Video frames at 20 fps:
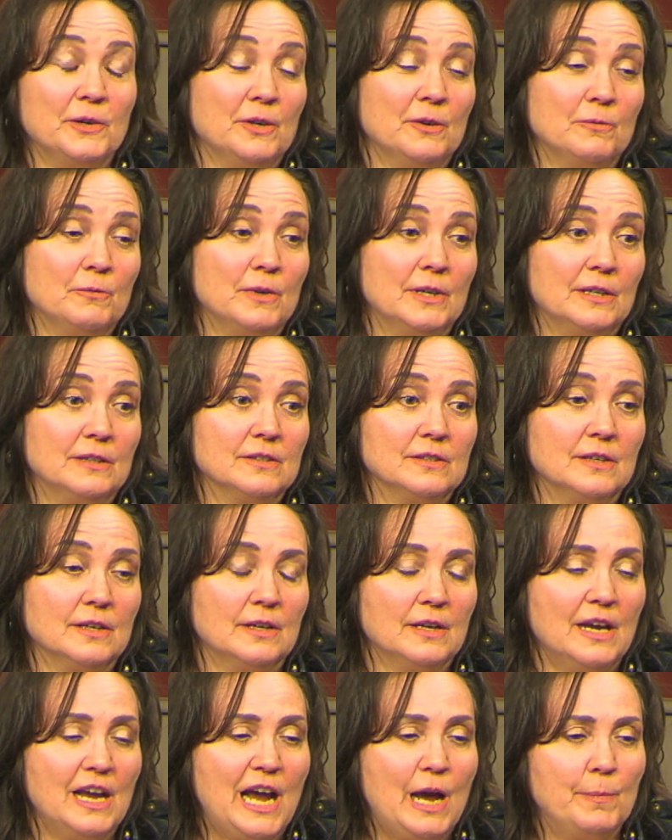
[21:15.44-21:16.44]
what's going
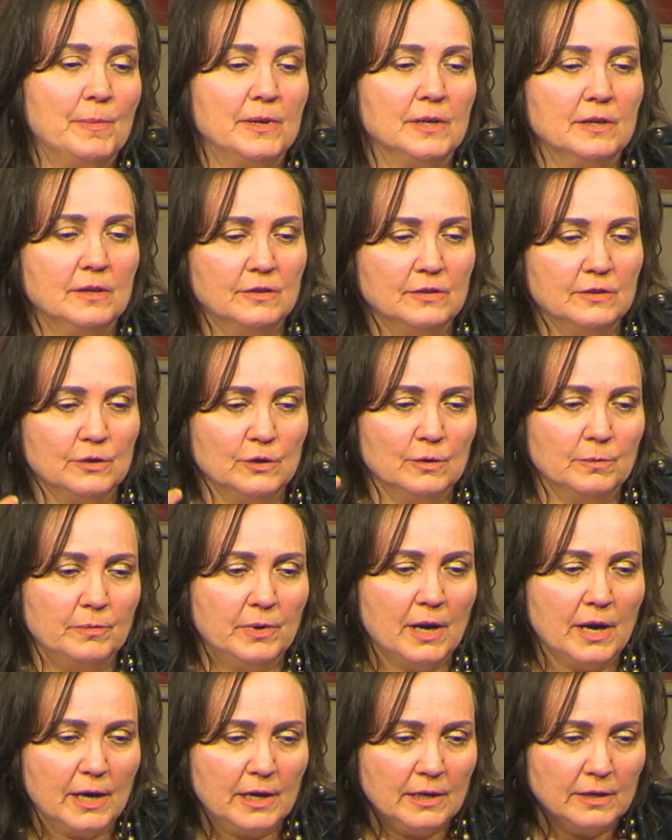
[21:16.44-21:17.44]
to happen is your
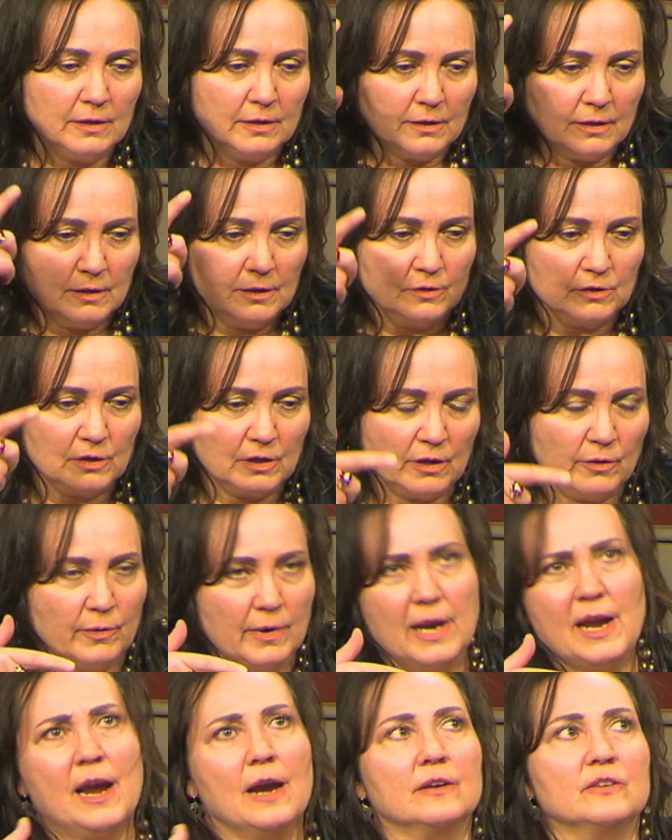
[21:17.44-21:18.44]
body is going to
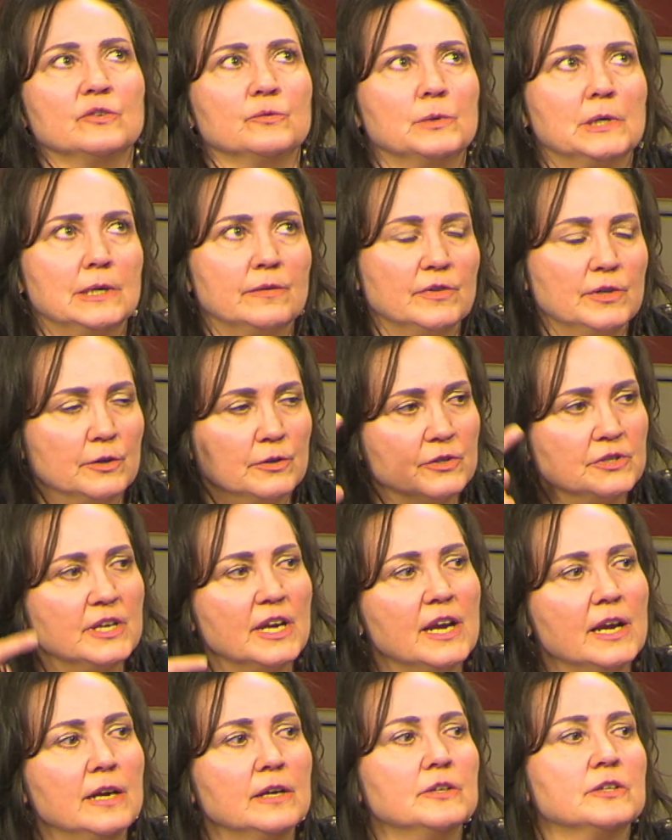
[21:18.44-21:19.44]
react to whatever you're
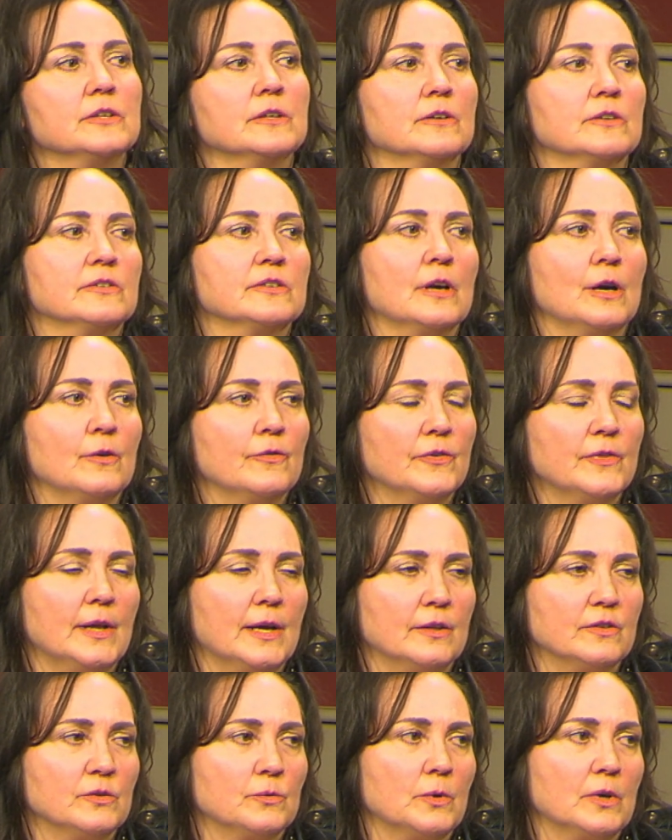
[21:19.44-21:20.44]
saying to yourself. And
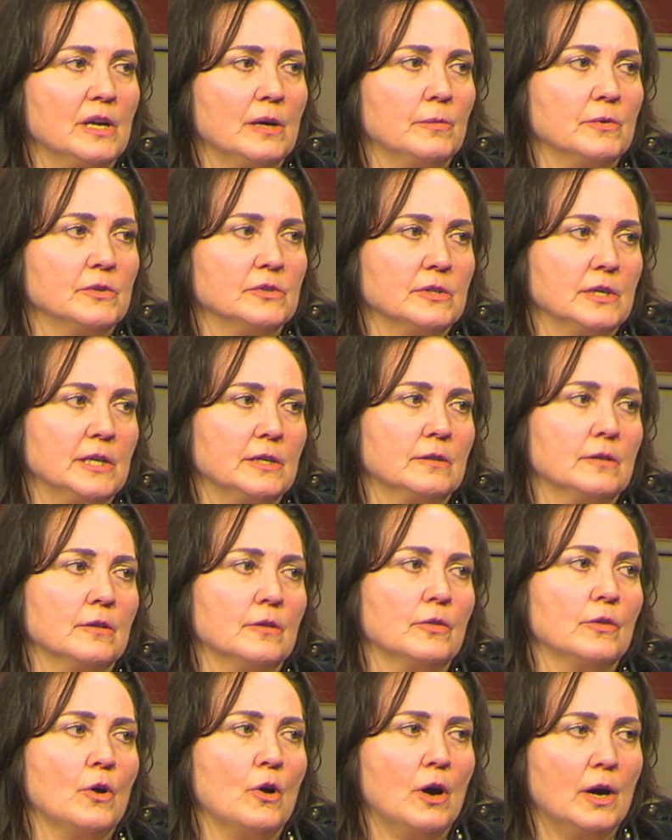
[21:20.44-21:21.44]
that's what I was like, the
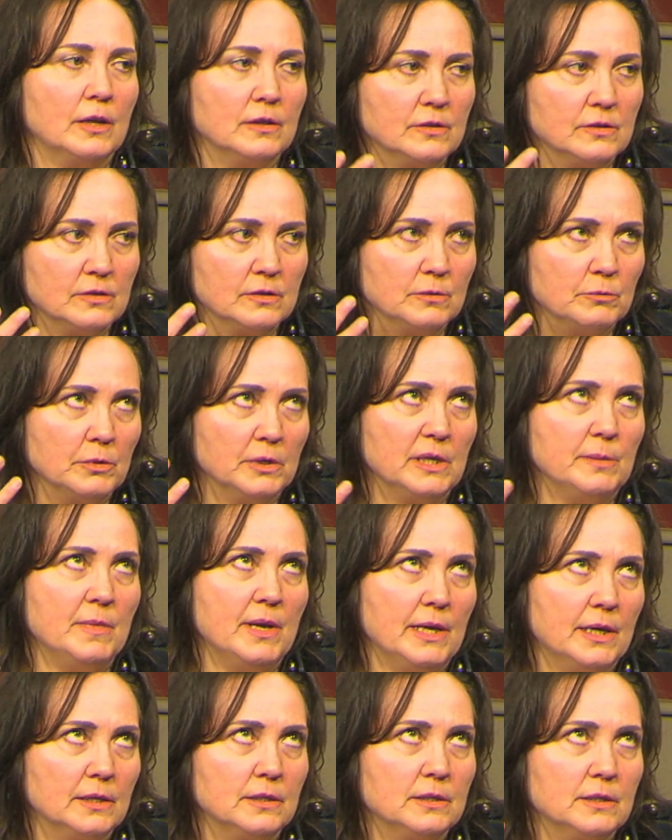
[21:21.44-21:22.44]
thoughts really
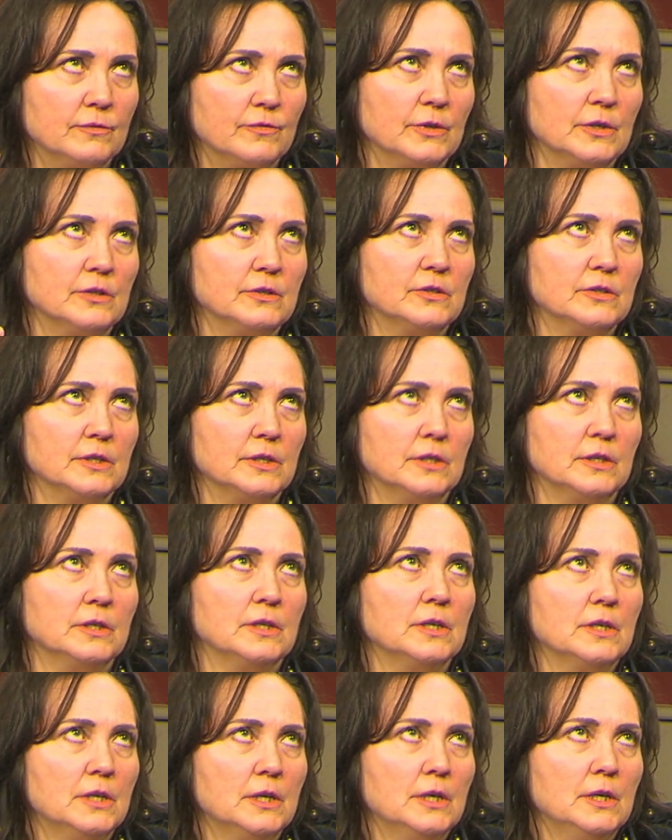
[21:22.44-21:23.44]
make a difference
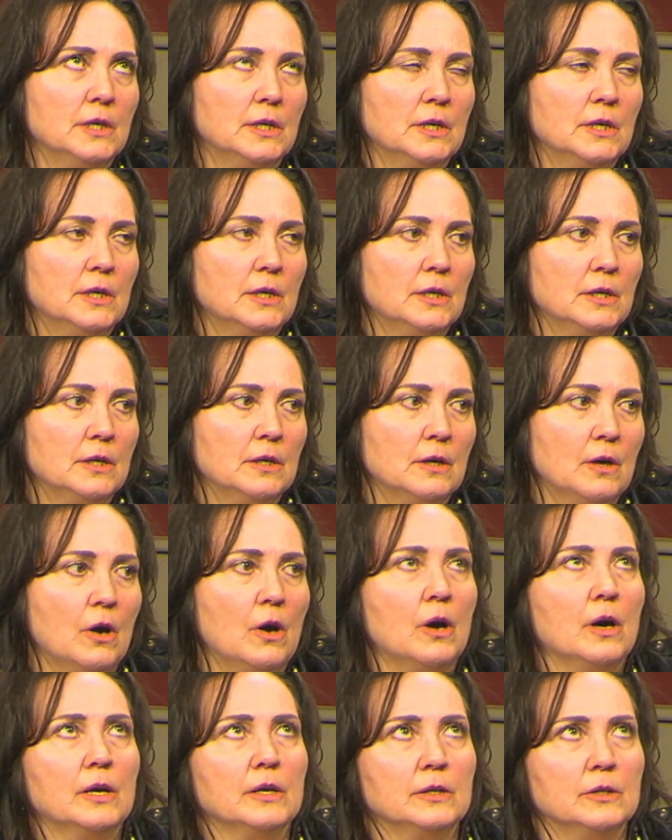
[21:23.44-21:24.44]

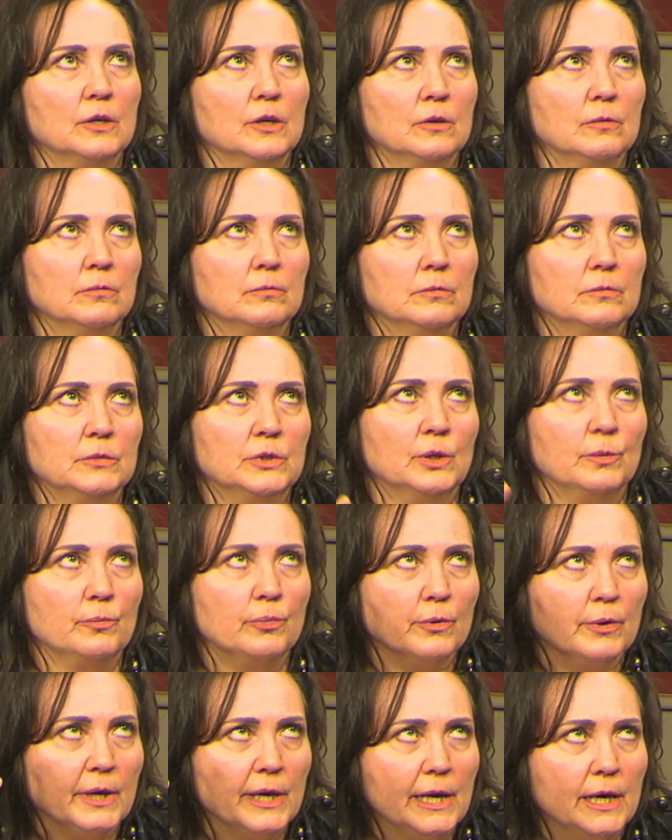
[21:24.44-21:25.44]
on your
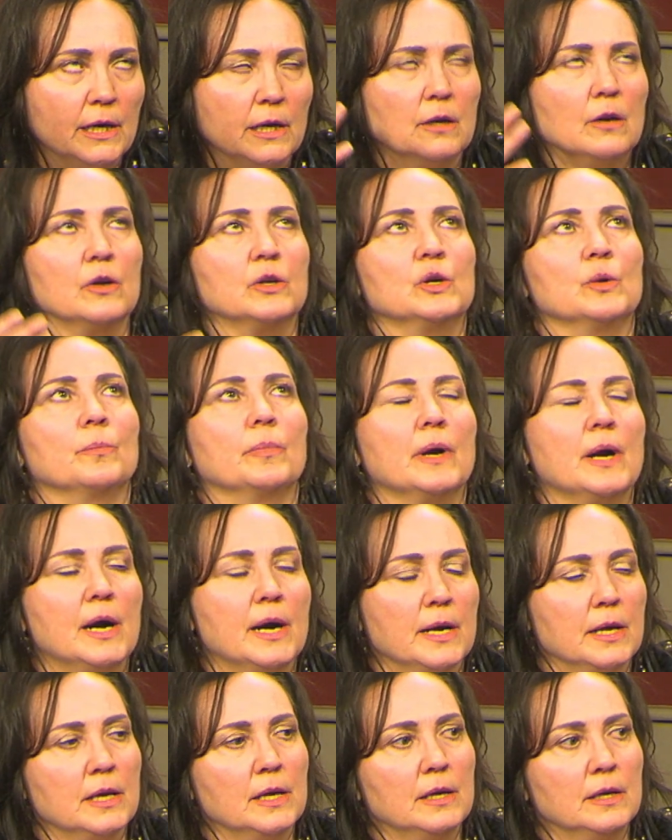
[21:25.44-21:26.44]
brain and on your
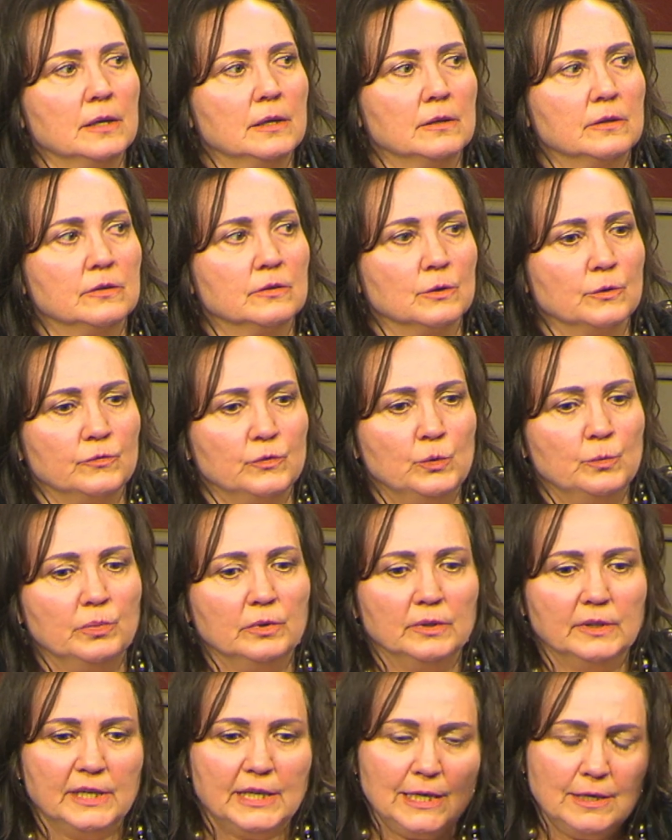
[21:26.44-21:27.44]
body. So if you
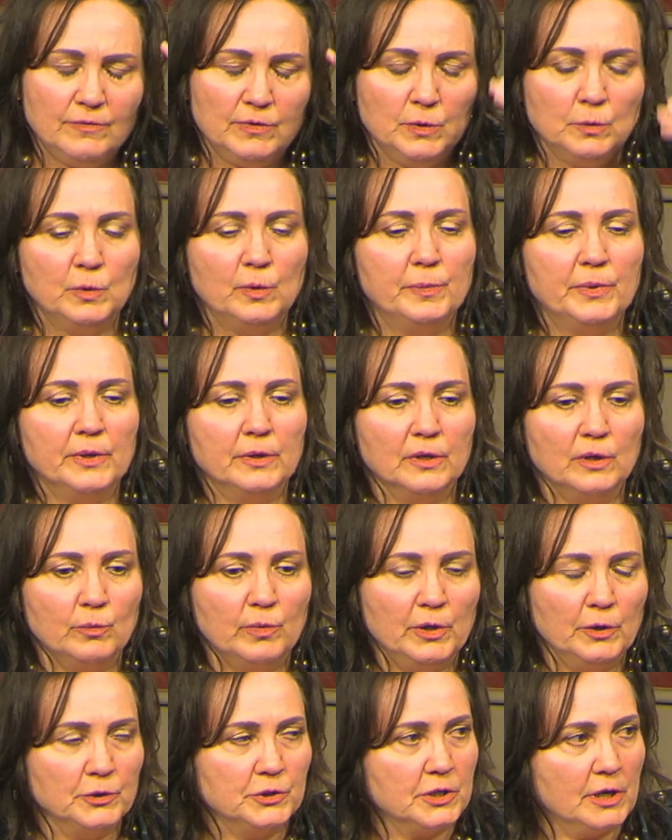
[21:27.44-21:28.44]
believe you will be in a
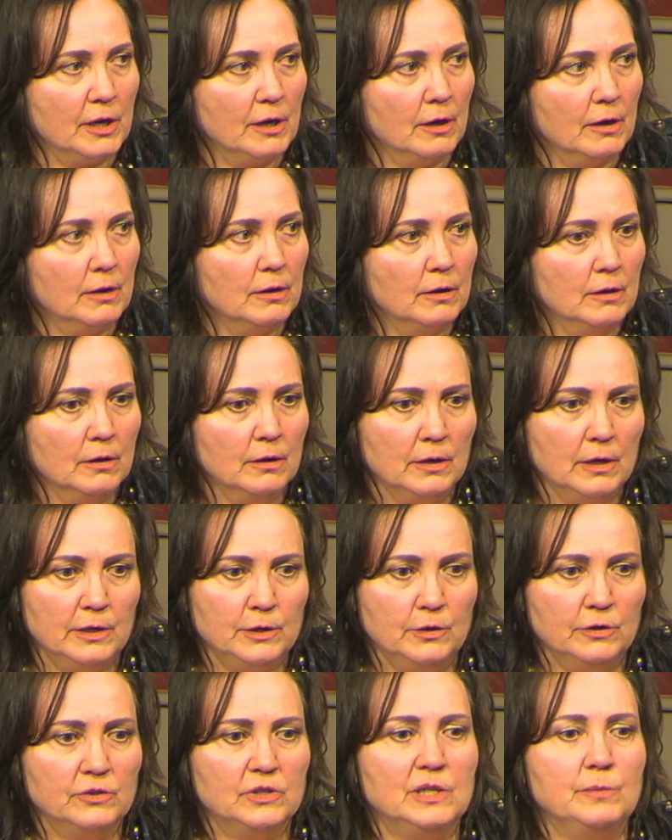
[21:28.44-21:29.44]
wheelchair and
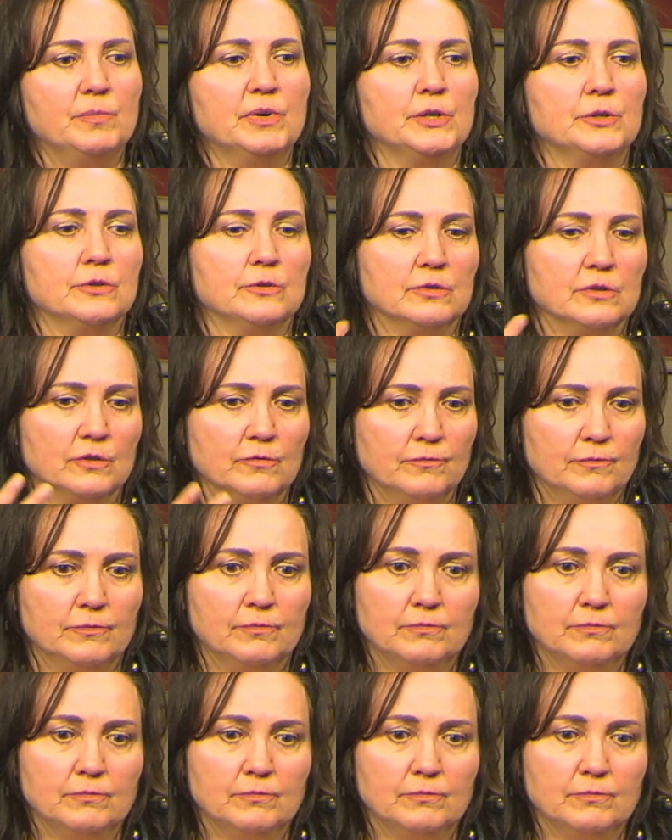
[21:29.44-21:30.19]
you see pictures of